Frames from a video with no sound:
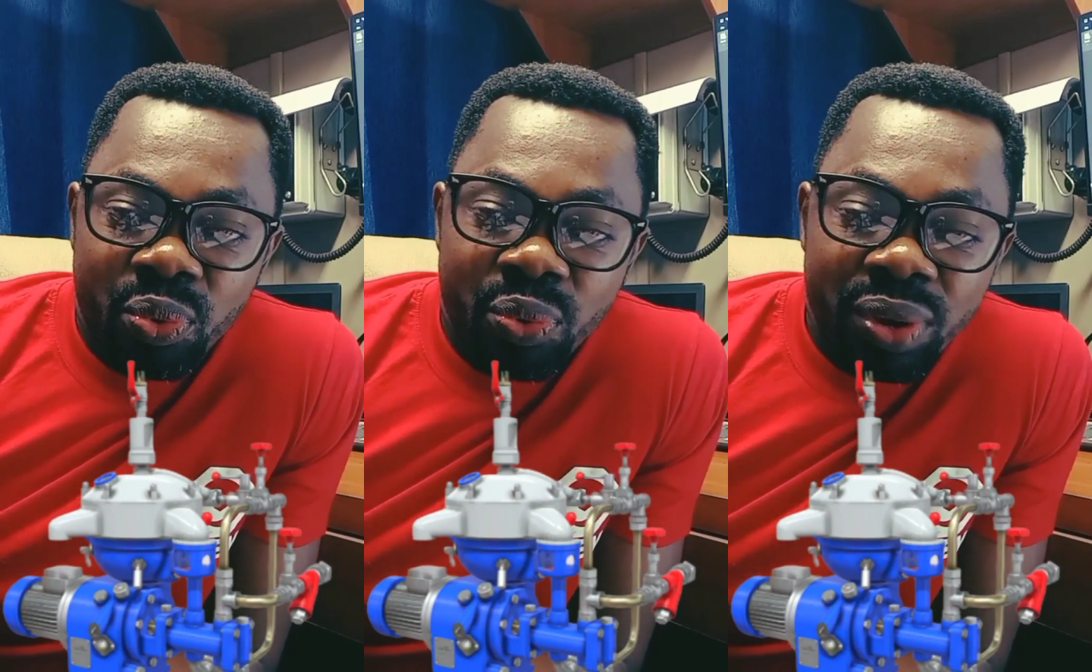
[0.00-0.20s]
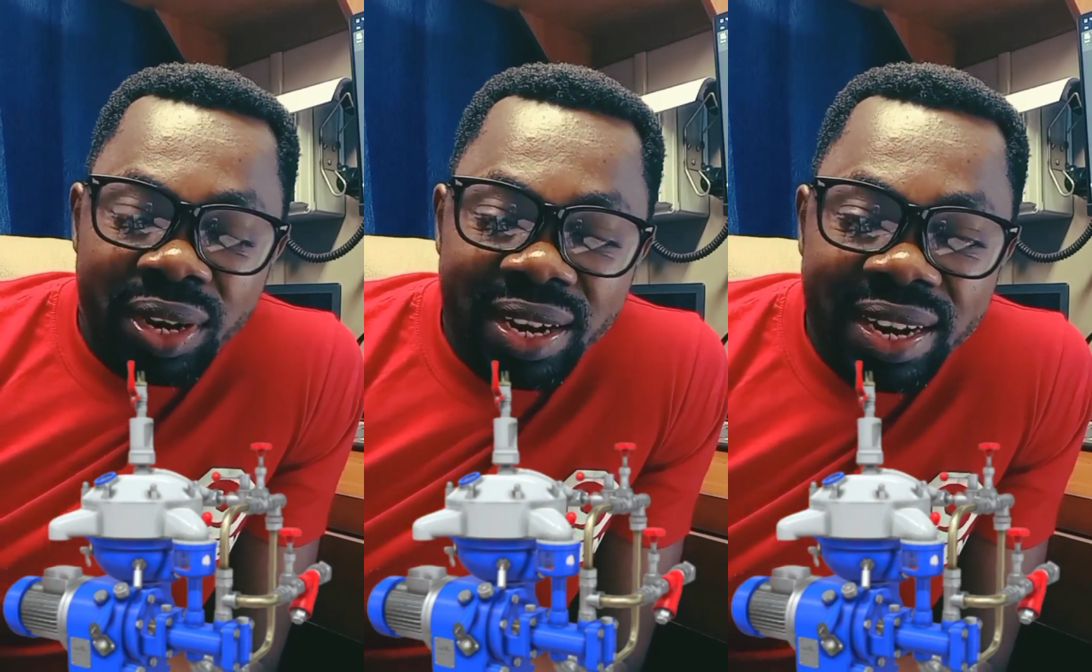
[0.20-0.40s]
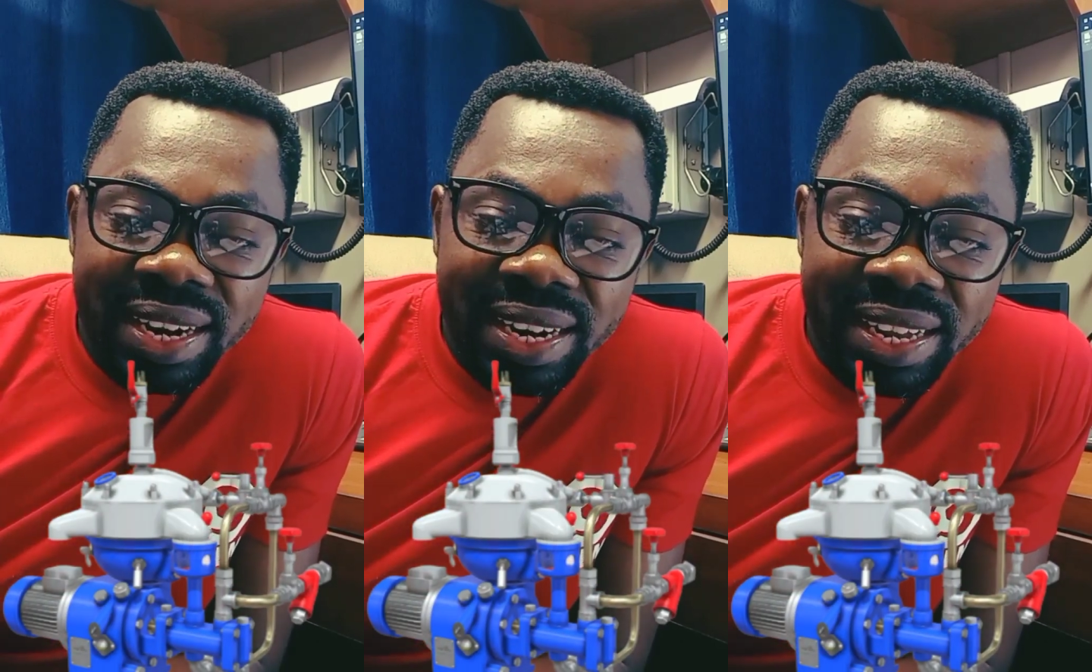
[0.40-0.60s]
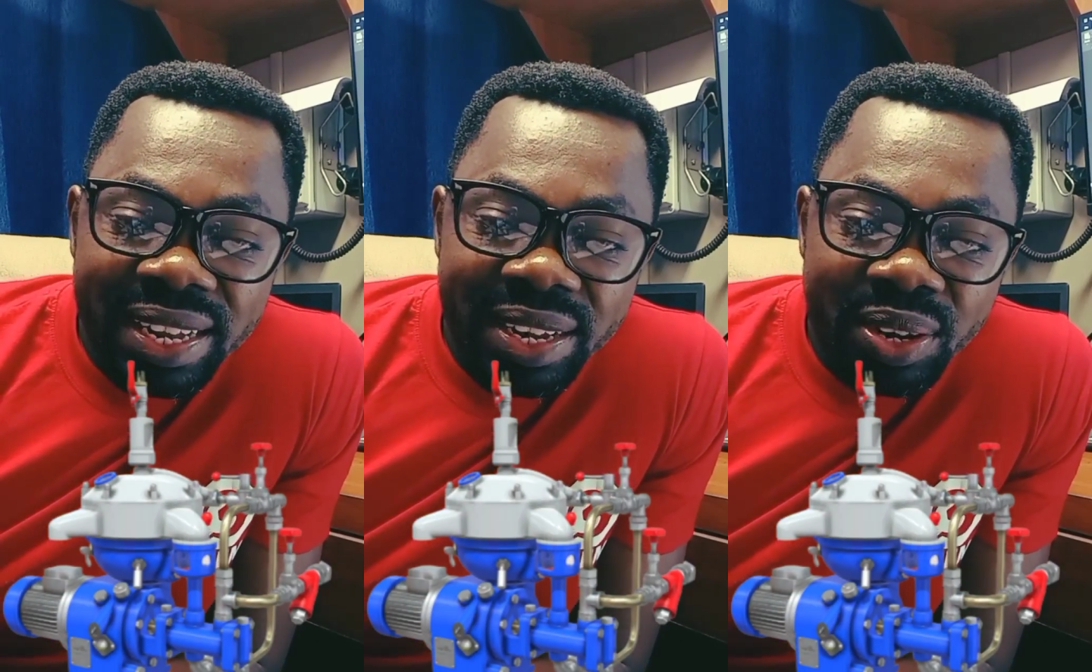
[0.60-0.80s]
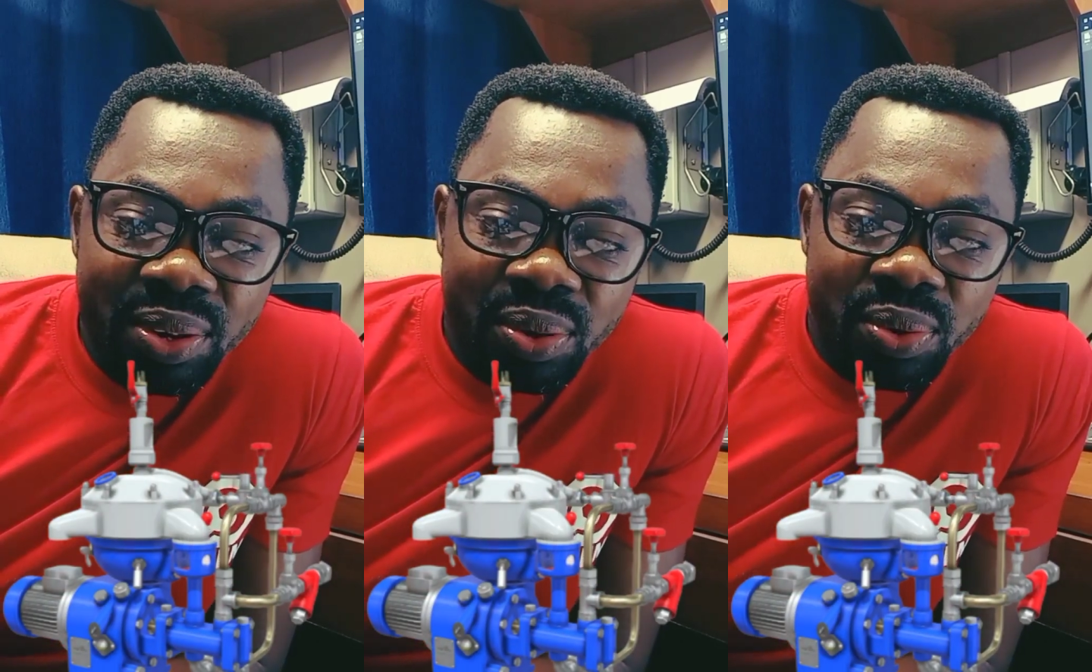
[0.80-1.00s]

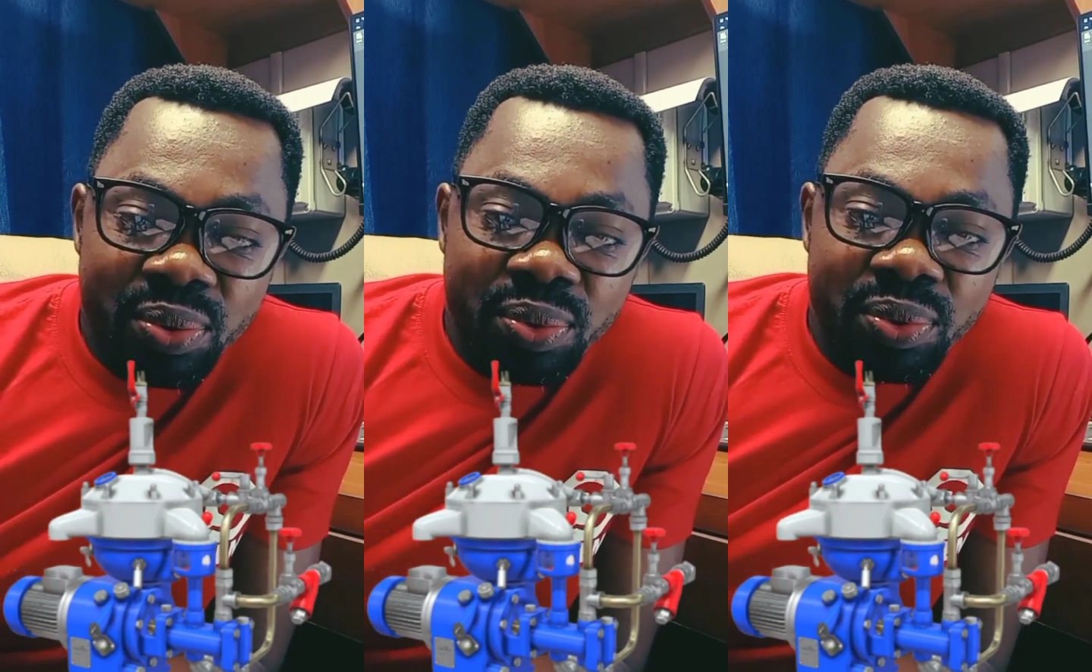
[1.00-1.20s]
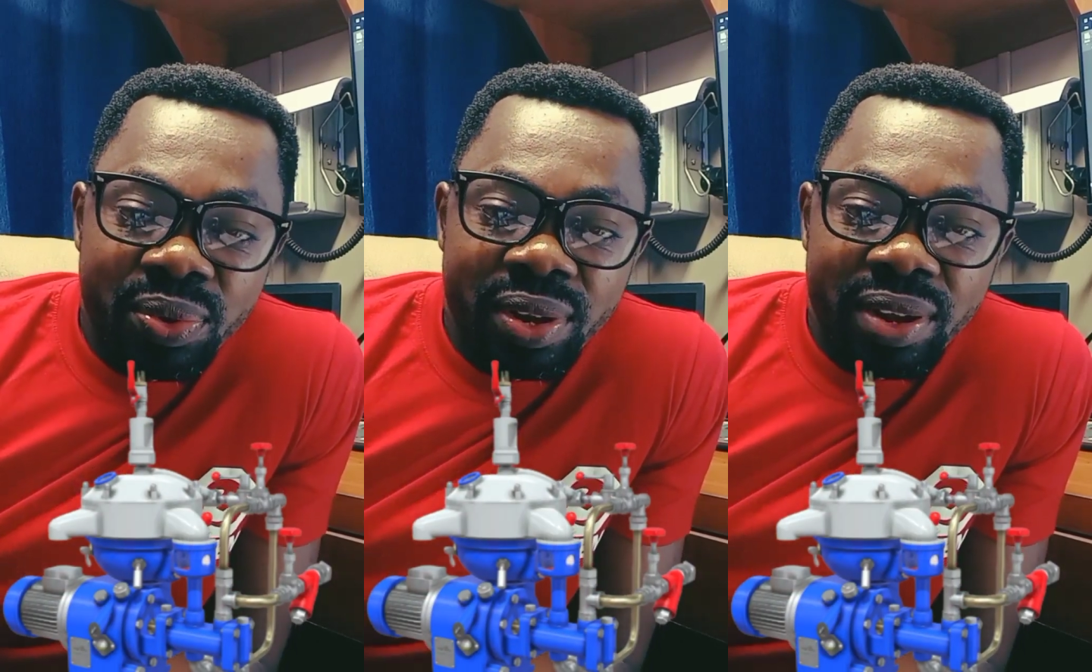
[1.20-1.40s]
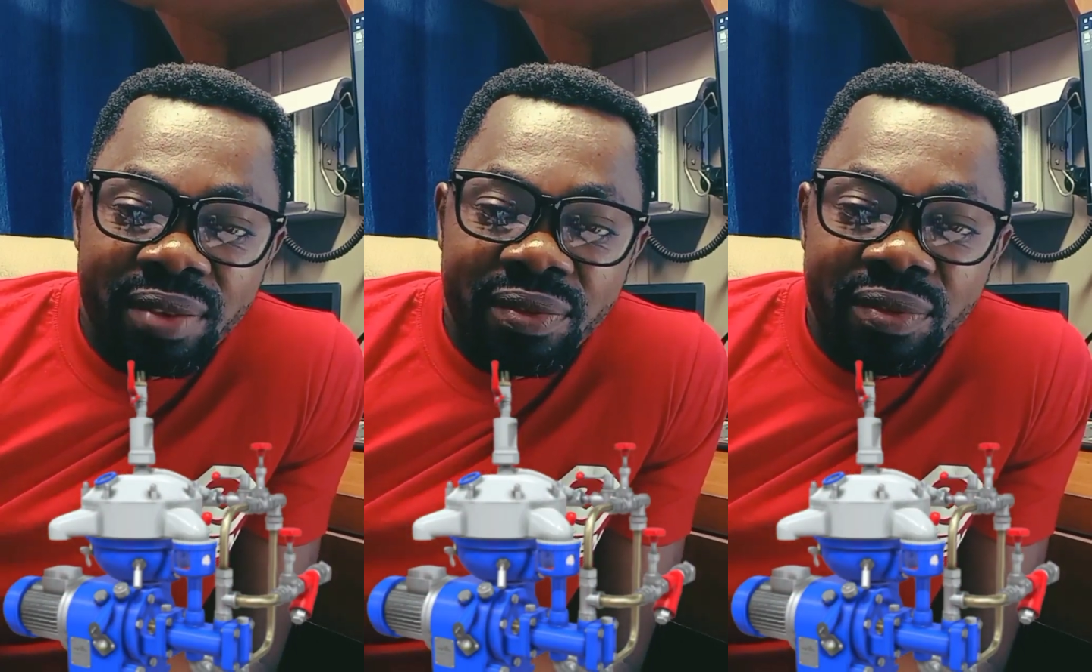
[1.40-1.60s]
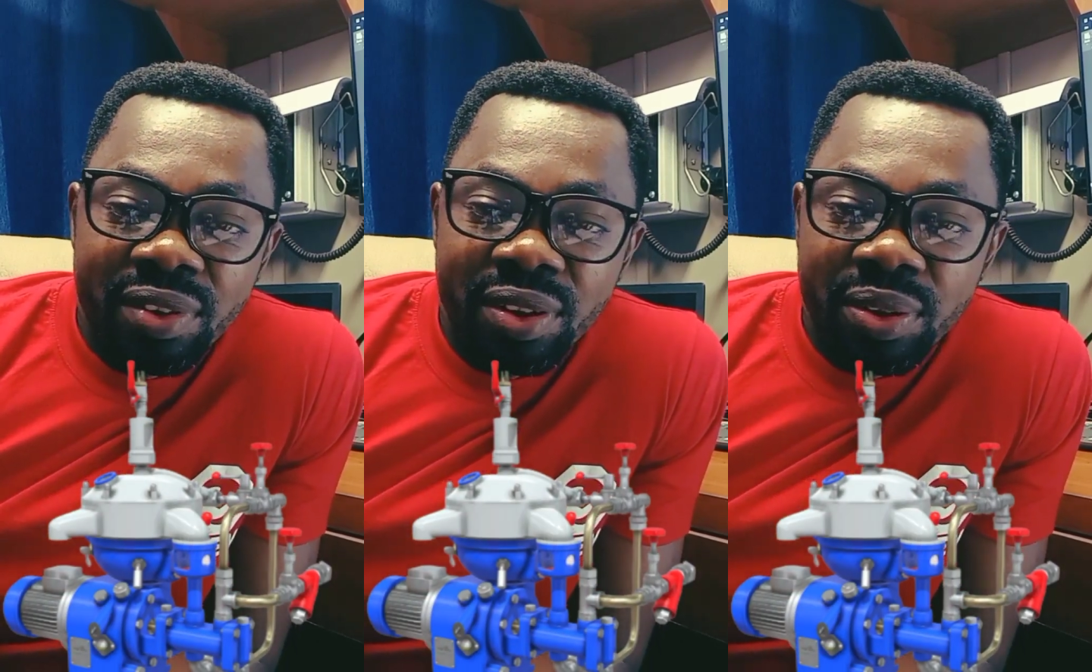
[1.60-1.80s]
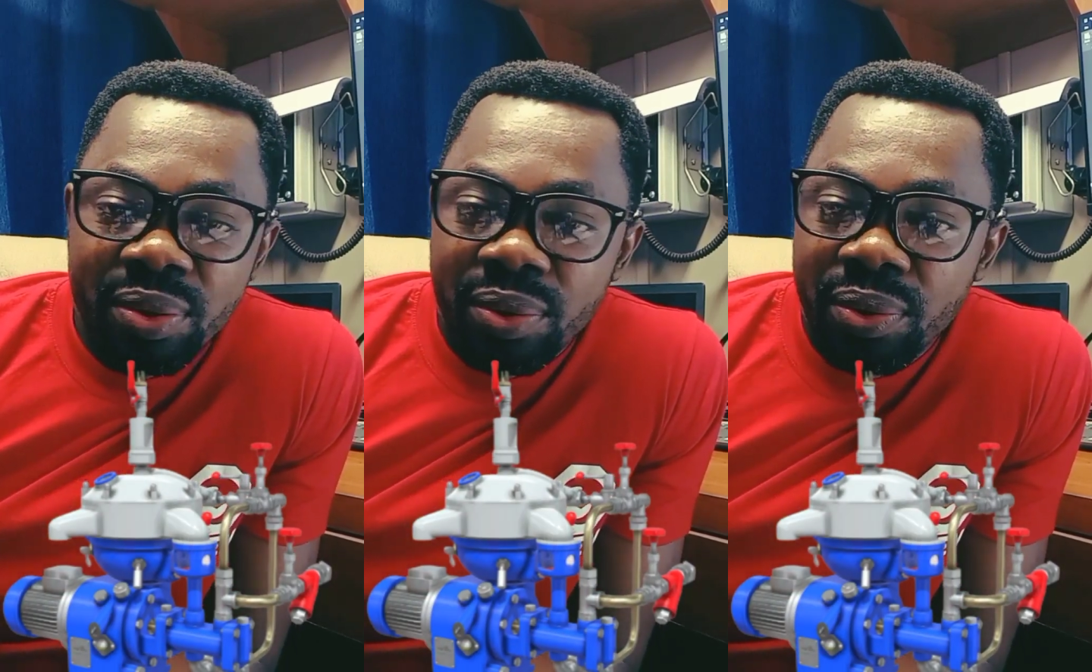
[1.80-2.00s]
quickly do a
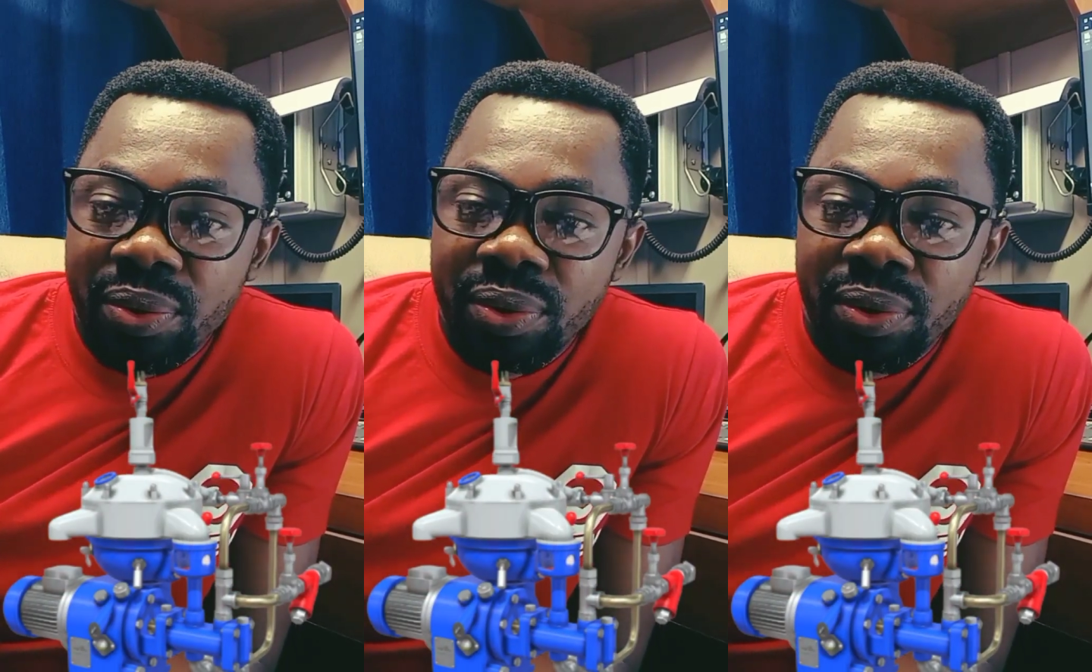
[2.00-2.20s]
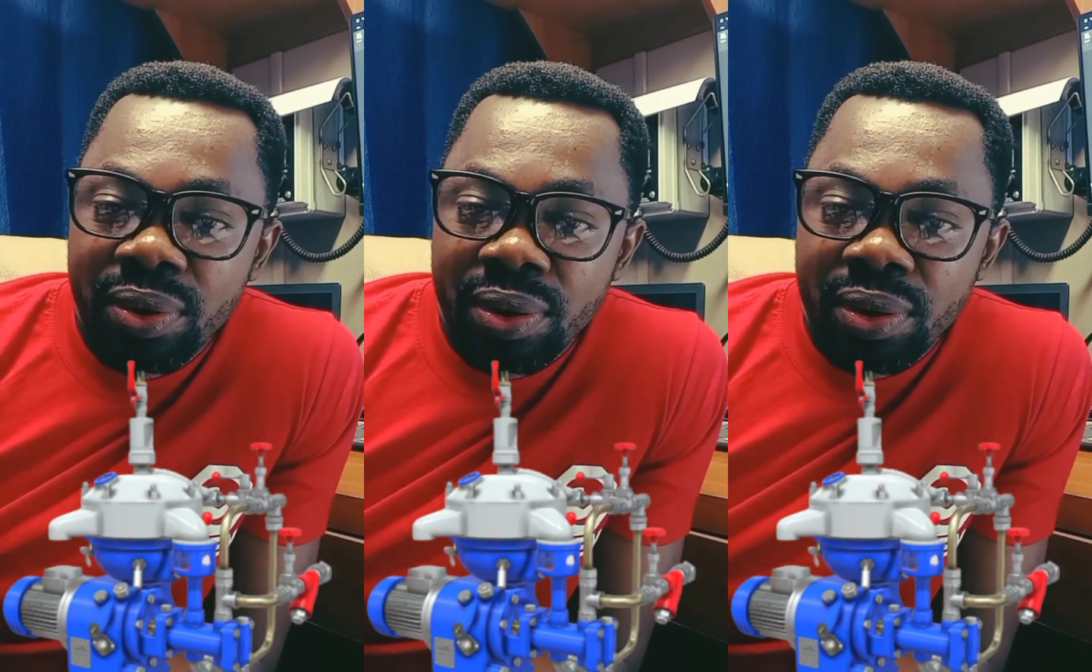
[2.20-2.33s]
video